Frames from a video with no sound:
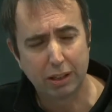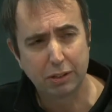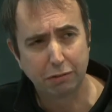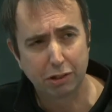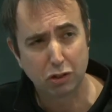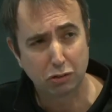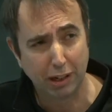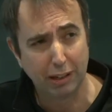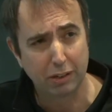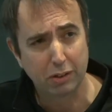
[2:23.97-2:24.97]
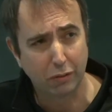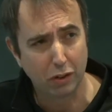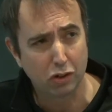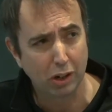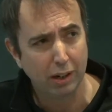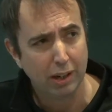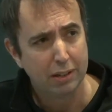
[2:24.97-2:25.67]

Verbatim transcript: is for Australia's future